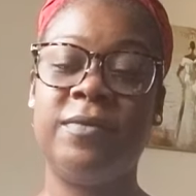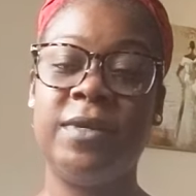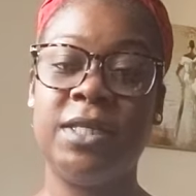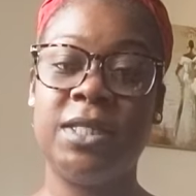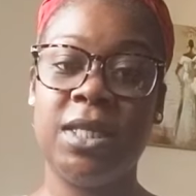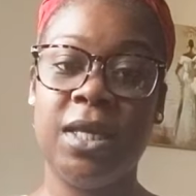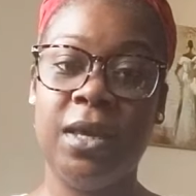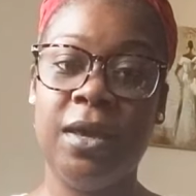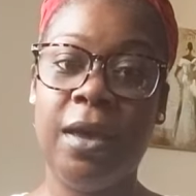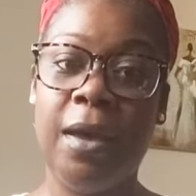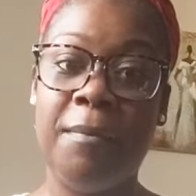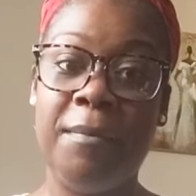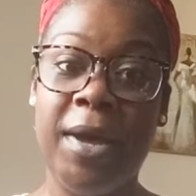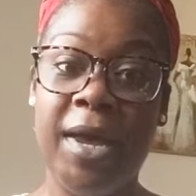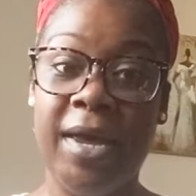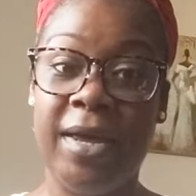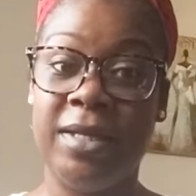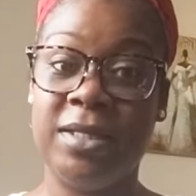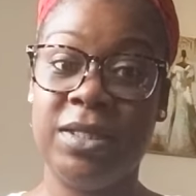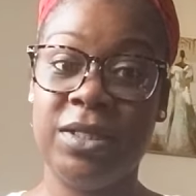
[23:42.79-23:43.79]
and to
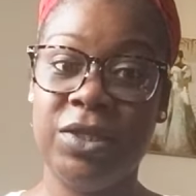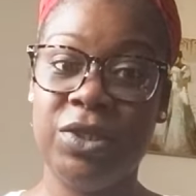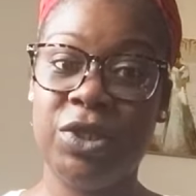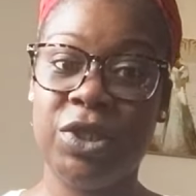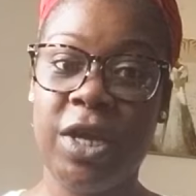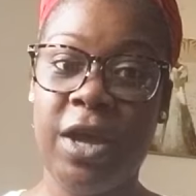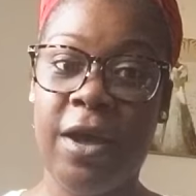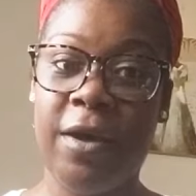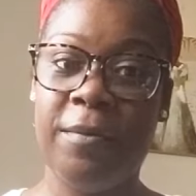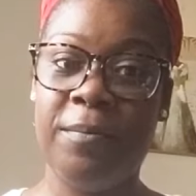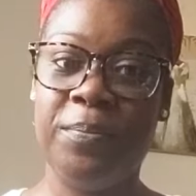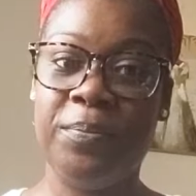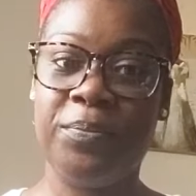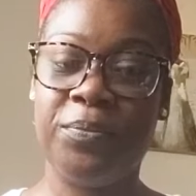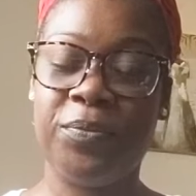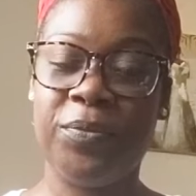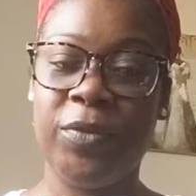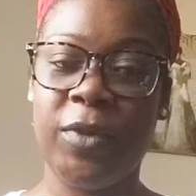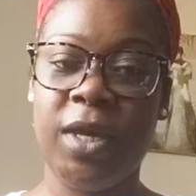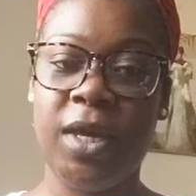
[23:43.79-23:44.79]
visit my Etsy
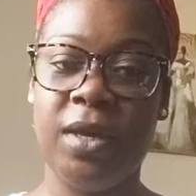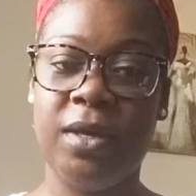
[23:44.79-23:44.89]
shop.